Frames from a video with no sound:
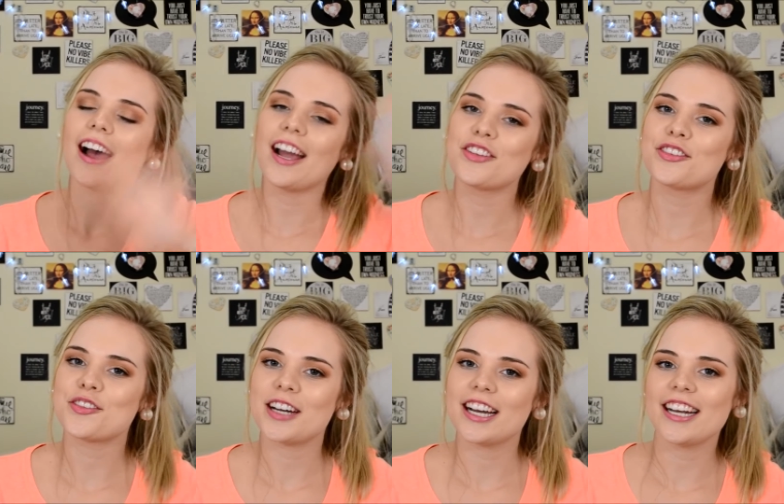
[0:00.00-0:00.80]
Hi
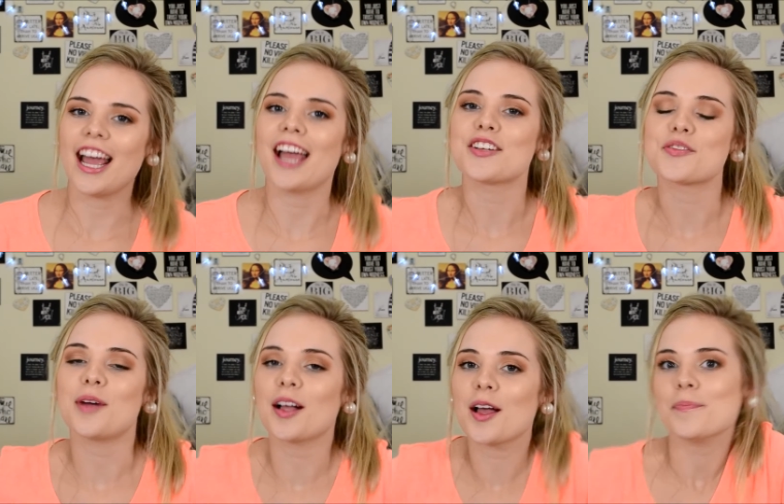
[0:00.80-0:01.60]
everyone and
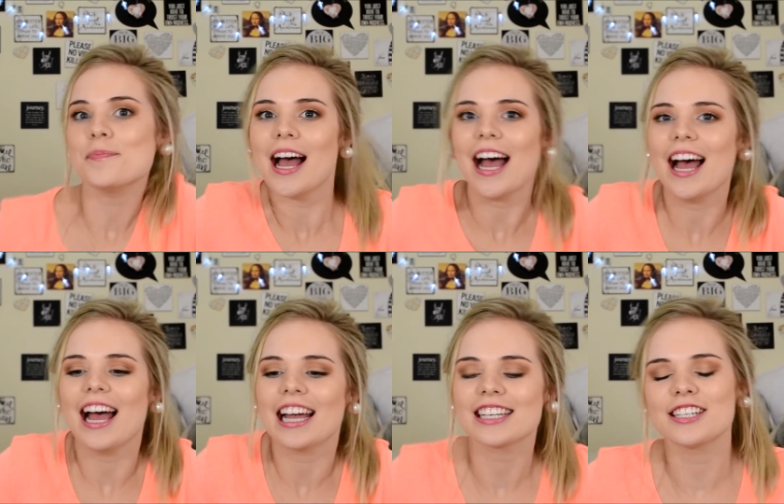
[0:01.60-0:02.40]
welcome
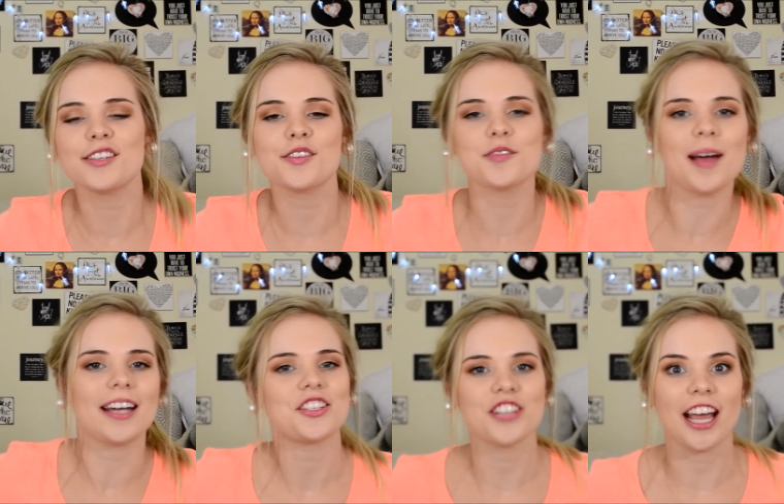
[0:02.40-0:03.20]
back to
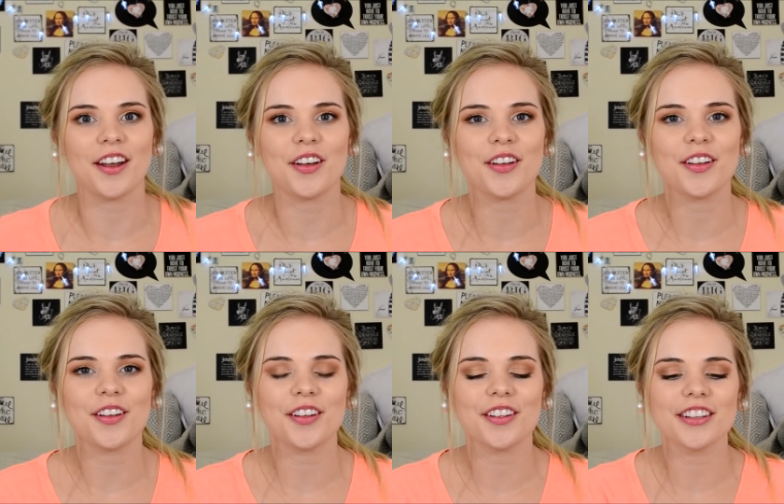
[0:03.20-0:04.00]
my
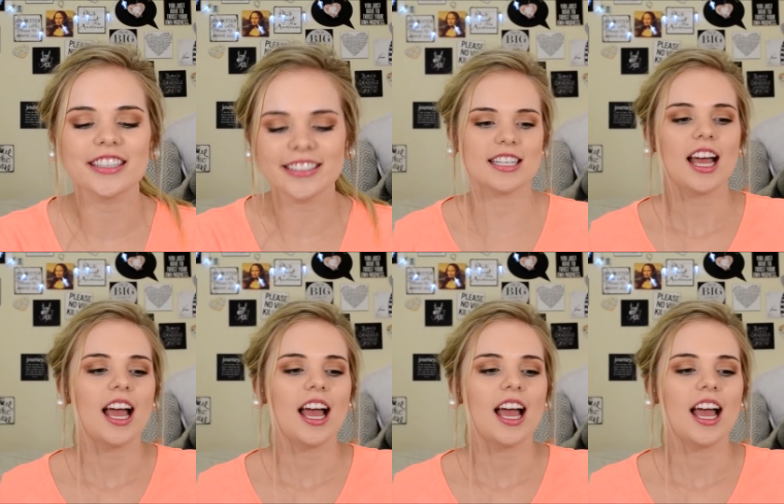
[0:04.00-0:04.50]
channel.